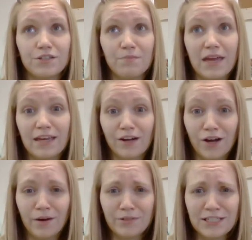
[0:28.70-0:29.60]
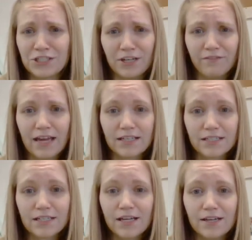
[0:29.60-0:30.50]
to make it a competition
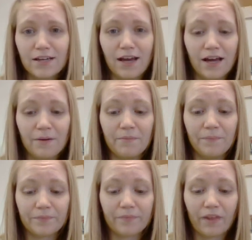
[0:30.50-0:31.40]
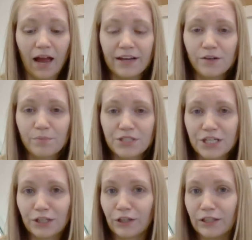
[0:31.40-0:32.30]
event. I don't
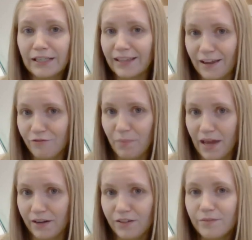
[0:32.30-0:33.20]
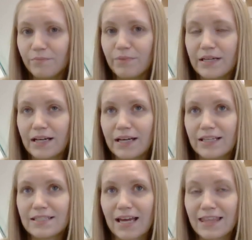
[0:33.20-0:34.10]
particularly love panel
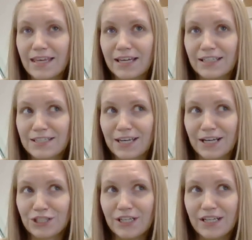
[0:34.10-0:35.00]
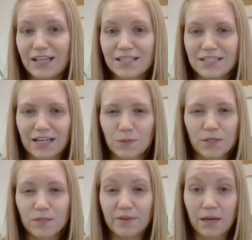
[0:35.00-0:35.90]
because I think a discussion is not
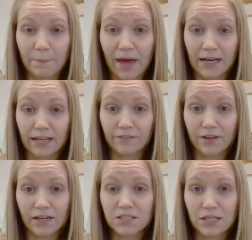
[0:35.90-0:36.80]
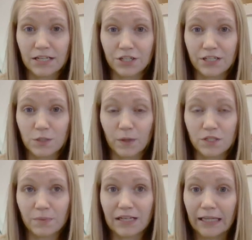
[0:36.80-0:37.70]
supposed to be competitive. A discussion is
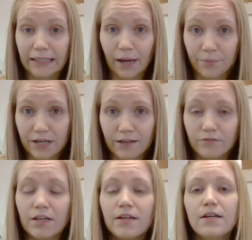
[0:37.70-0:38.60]
supposed to be collaborative.